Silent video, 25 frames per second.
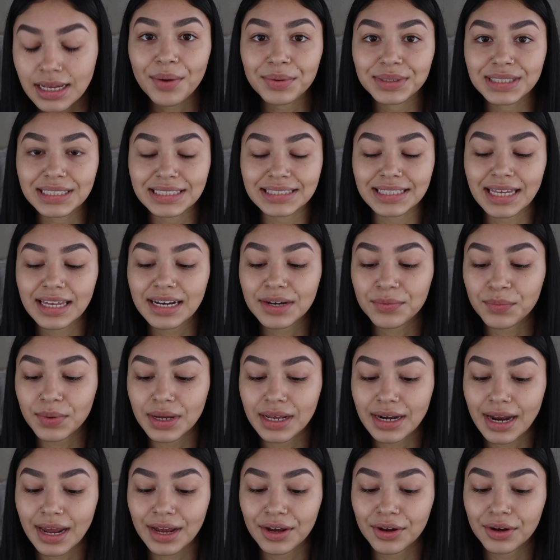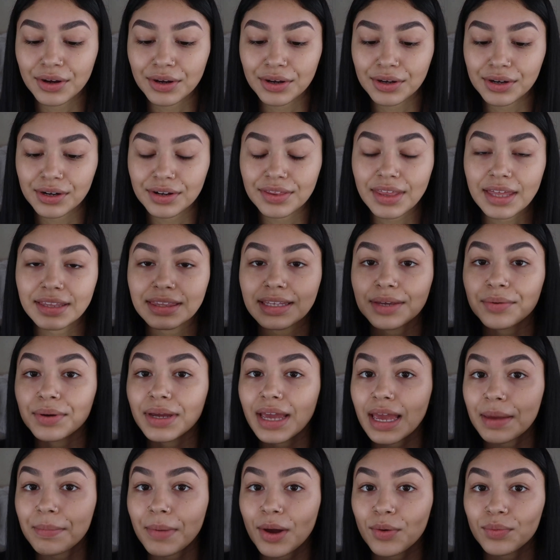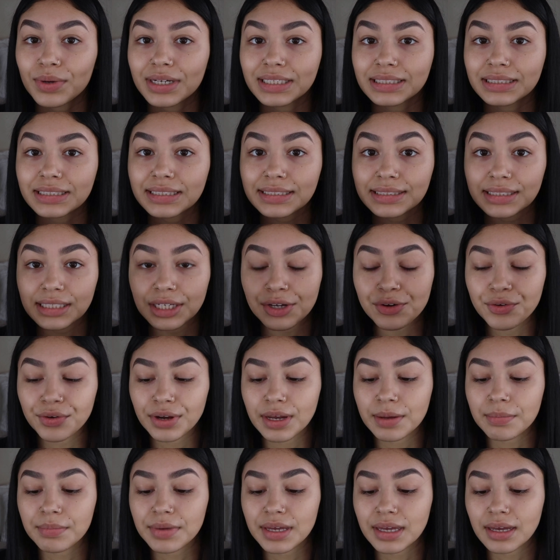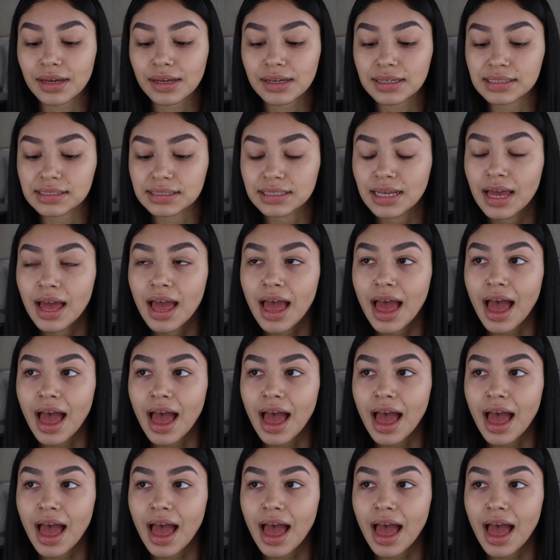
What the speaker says: I was excited when I heard that they came out with a CC cream because